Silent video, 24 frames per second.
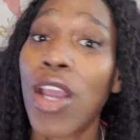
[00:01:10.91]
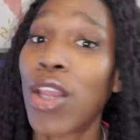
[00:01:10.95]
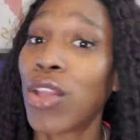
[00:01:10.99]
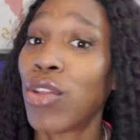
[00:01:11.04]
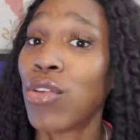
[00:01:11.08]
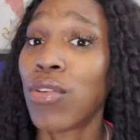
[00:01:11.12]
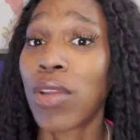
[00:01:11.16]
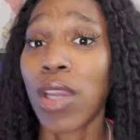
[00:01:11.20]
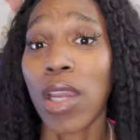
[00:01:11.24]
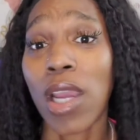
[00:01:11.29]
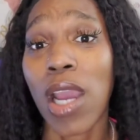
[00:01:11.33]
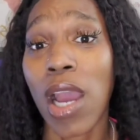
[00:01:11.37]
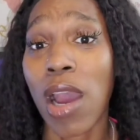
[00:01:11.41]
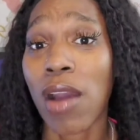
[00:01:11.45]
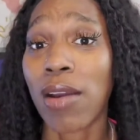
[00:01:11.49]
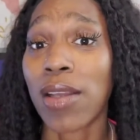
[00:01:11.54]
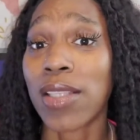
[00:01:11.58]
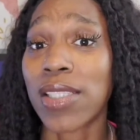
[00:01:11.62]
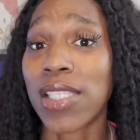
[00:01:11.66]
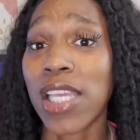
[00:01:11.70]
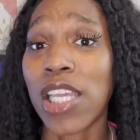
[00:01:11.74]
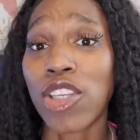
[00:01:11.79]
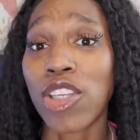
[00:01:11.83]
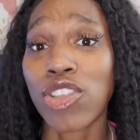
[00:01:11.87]
you can call
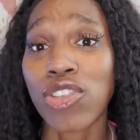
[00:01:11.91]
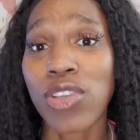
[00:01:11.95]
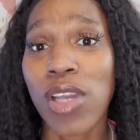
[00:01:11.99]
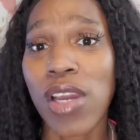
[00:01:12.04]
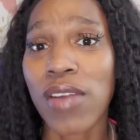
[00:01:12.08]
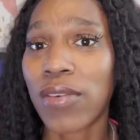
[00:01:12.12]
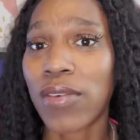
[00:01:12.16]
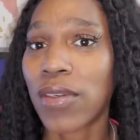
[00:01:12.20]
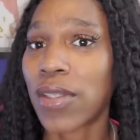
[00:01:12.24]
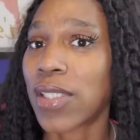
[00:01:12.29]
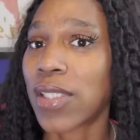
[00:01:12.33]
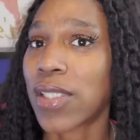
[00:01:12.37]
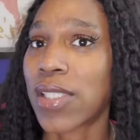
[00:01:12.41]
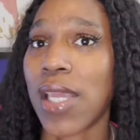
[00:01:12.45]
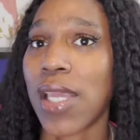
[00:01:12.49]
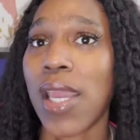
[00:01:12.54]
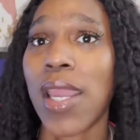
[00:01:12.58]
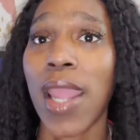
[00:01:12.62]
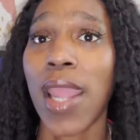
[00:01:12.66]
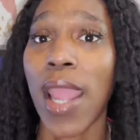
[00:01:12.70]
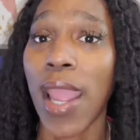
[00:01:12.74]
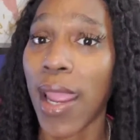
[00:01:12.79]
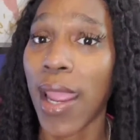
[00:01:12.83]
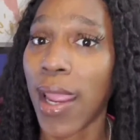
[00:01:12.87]
InteleTravel and
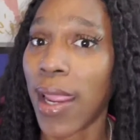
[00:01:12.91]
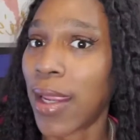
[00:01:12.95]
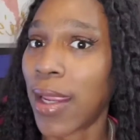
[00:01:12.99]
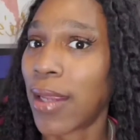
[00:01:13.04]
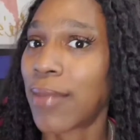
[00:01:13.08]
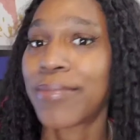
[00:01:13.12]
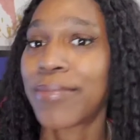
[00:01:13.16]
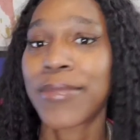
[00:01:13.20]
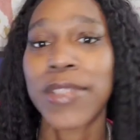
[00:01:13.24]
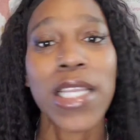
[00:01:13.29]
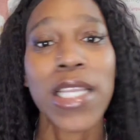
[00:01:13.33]
say, hey,